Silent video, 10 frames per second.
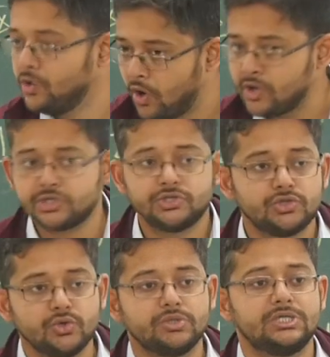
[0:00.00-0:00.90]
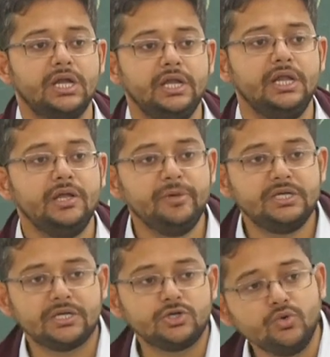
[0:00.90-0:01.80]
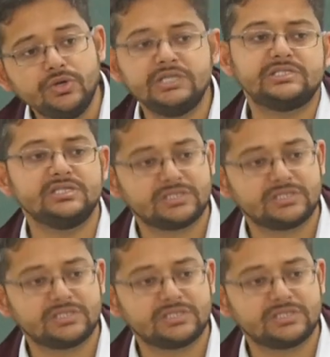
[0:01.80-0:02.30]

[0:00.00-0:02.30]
not totally limited to this